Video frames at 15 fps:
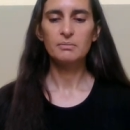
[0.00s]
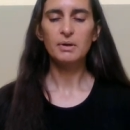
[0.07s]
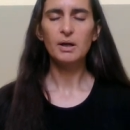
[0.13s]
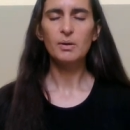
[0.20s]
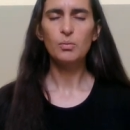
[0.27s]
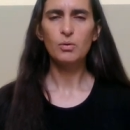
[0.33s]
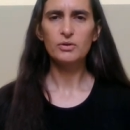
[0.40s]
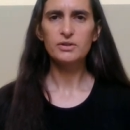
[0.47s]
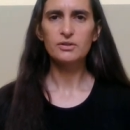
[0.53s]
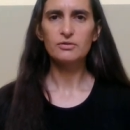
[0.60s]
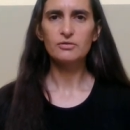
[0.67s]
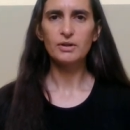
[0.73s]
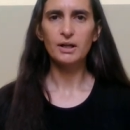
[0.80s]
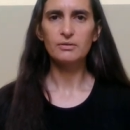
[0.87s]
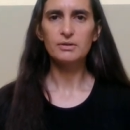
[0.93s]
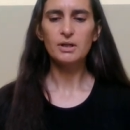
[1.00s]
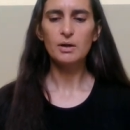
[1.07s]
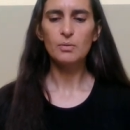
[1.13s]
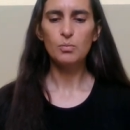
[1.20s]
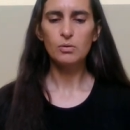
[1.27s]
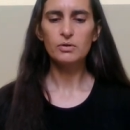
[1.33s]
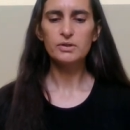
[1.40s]
But I wasn't drowned, I
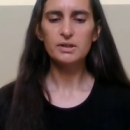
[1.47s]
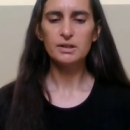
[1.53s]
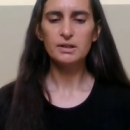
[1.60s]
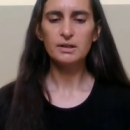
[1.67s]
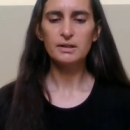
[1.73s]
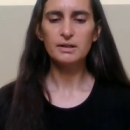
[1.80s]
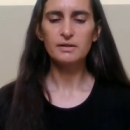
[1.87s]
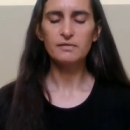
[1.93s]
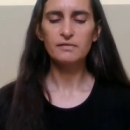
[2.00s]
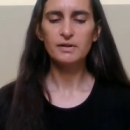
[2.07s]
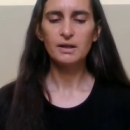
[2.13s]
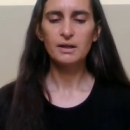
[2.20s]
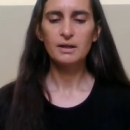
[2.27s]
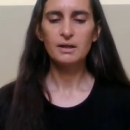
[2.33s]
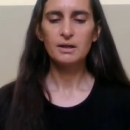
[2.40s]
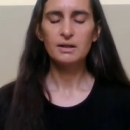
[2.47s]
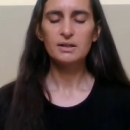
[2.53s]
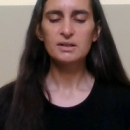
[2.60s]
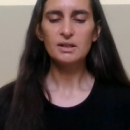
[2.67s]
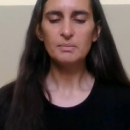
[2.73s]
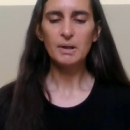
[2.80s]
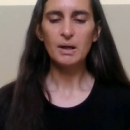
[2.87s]
was alive.
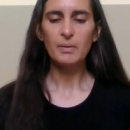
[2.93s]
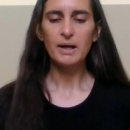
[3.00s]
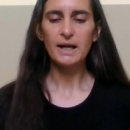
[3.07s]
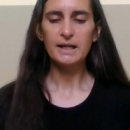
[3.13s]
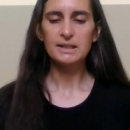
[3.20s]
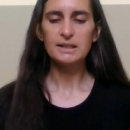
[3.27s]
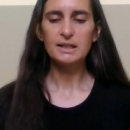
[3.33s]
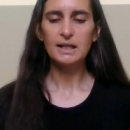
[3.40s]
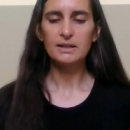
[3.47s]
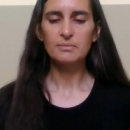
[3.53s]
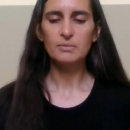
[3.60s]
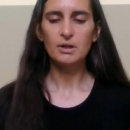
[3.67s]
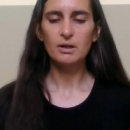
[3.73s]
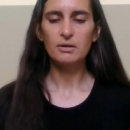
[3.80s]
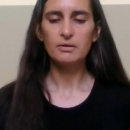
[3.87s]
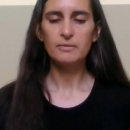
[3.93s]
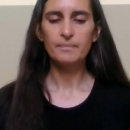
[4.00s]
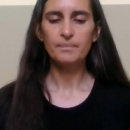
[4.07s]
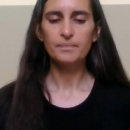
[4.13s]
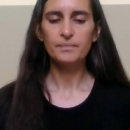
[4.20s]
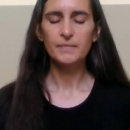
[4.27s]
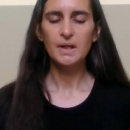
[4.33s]
Somehow I had to let them know.
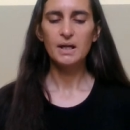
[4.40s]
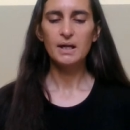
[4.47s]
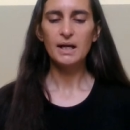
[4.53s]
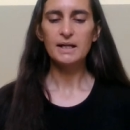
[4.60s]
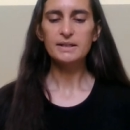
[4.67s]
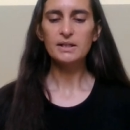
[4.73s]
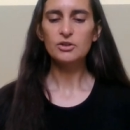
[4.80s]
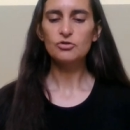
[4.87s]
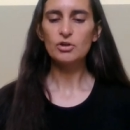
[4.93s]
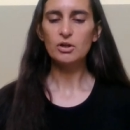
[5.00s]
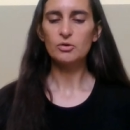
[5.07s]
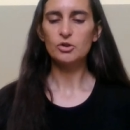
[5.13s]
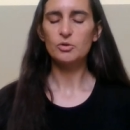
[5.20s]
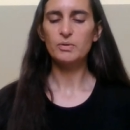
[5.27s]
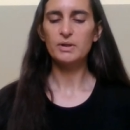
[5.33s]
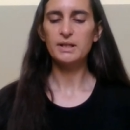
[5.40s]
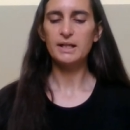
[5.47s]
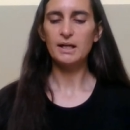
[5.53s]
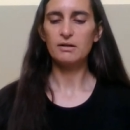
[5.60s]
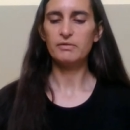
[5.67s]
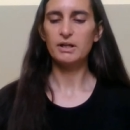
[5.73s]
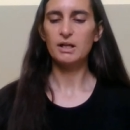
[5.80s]
As I struggled to bring the
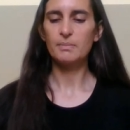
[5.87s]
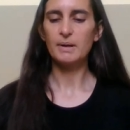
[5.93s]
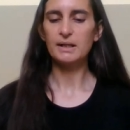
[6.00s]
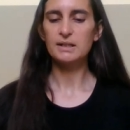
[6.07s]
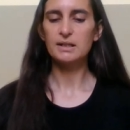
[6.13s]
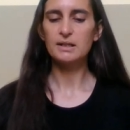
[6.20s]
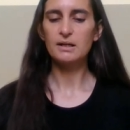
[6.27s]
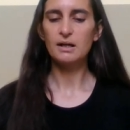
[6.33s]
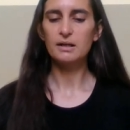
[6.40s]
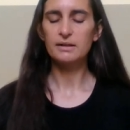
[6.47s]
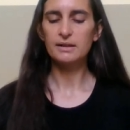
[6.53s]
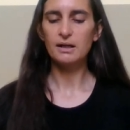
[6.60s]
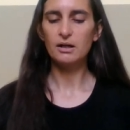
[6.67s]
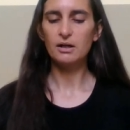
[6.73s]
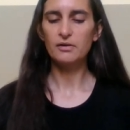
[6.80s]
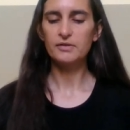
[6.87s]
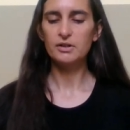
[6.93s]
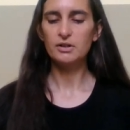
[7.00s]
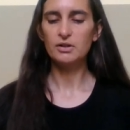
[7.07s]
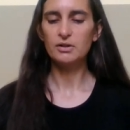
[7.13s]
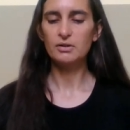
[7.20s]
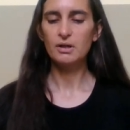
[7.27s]
outrigger back to the island that
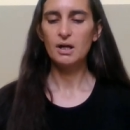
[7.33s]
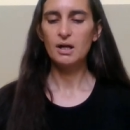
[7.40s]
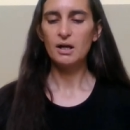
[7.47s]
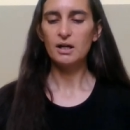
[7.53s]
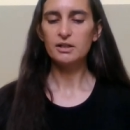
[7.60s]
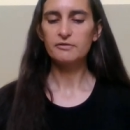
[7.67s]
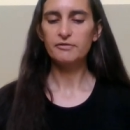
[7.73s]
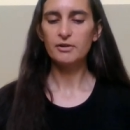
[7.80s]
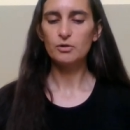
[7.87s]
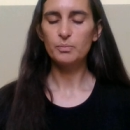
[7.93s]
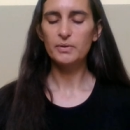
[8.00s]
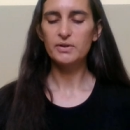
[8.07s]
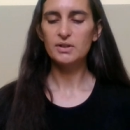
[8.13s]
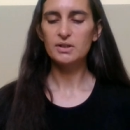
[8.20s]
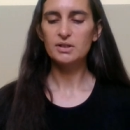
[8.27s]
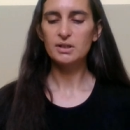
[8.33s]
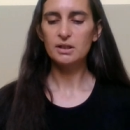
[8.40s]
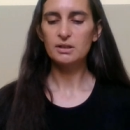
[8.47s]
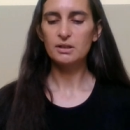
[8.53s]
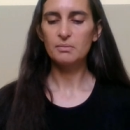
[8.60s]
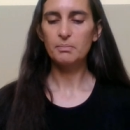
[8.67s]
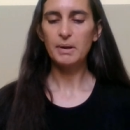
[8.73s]
afternoon, I was filled with a
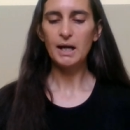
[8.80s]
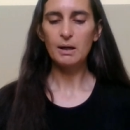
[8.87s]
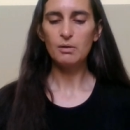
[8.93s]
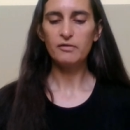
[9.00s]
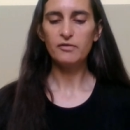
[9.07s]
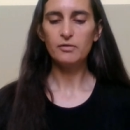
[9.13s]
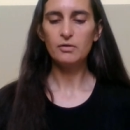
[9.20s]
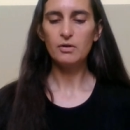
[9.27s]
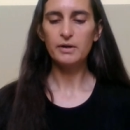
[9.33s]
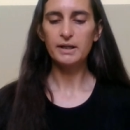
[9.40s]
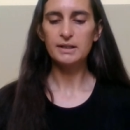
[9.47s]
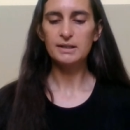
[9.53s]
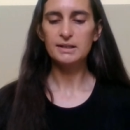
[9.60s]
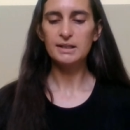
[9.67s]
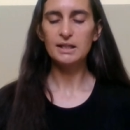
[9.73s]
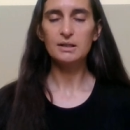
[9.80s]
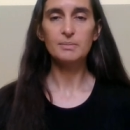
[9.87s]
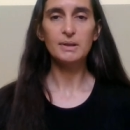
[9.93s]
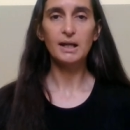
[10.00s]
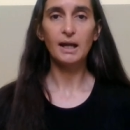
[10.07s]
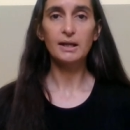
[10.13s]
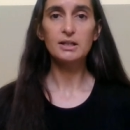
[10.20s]
sudden, powerful longing to see them
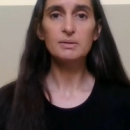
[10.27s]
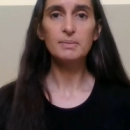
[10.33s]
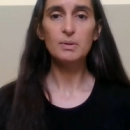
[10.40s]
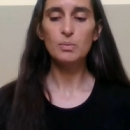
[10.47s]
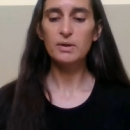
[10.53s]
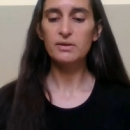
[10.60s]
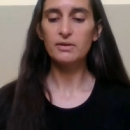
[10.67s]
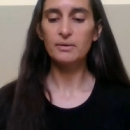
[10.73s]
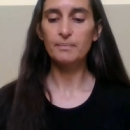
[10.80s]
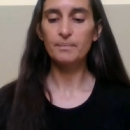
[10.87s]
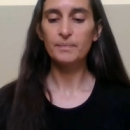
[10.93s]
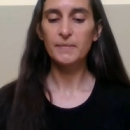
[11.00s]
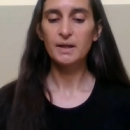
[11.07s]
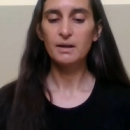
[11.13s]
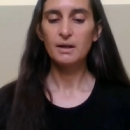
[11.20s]
again, to be with them.